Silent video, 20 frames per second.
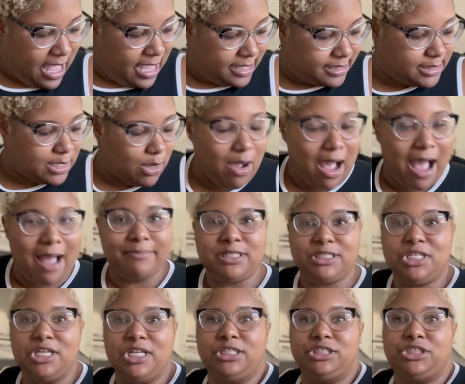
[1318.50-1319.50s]
So I'm
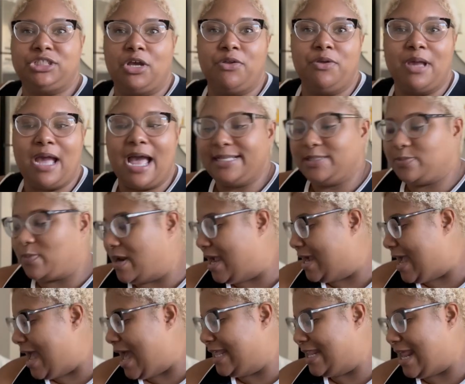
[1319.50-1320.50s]
just gonna show you guys what I
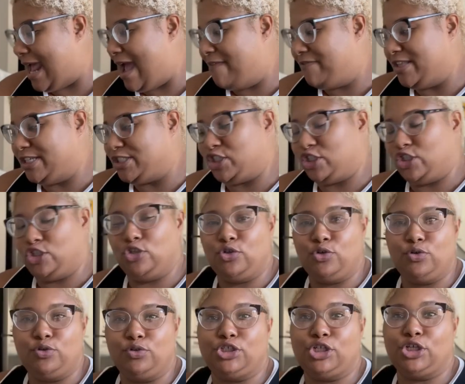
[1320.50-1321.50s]
got. I have this
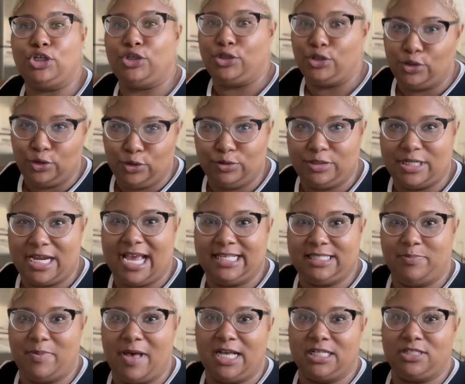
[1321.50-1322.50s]
huge, huge ass
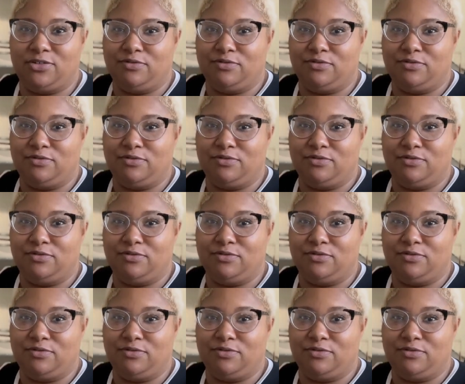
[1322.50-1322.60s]
box